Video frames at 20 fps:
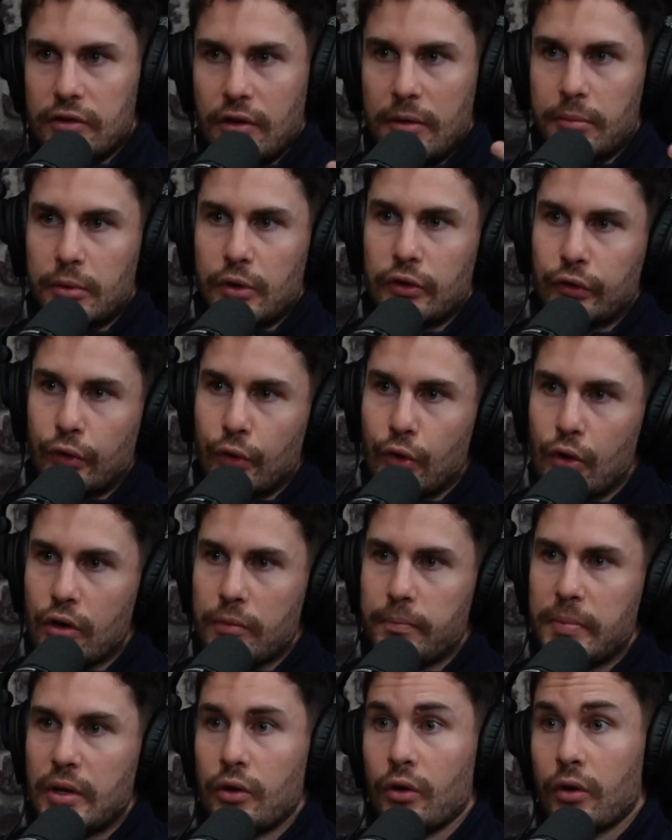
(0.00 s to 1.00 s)
you're able to talk
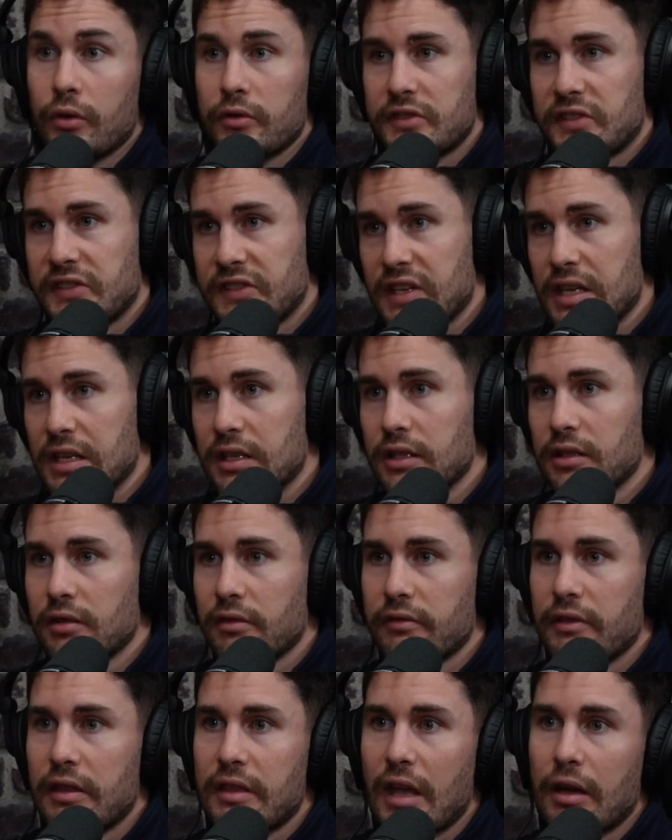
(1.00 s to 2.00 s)
but not sing,
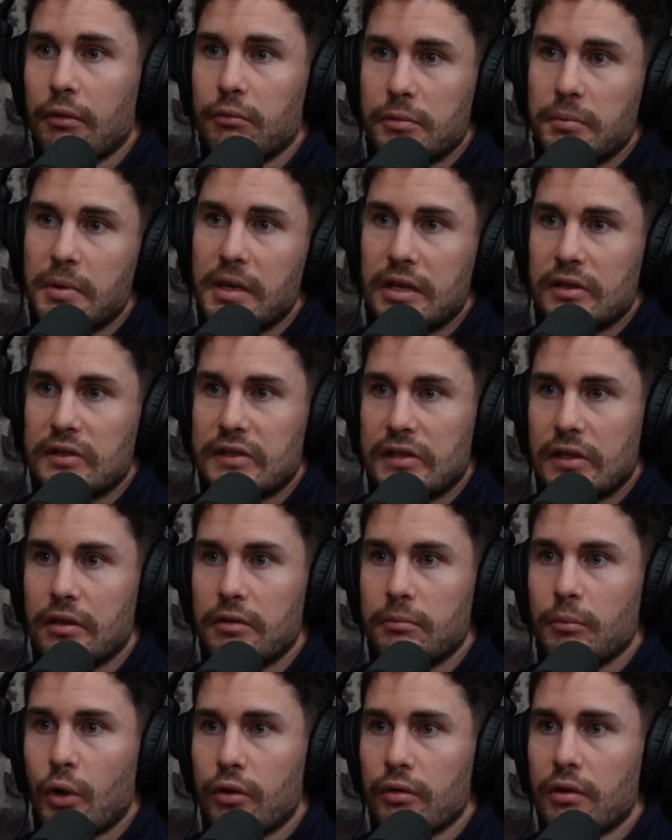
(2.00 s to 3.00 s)
then that would be considered
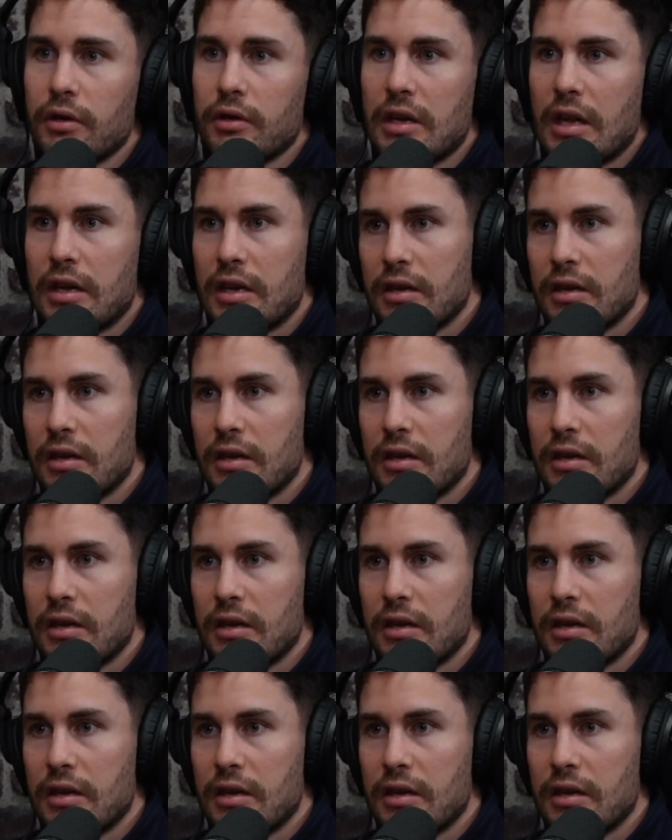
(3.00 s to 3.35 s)
moderate. And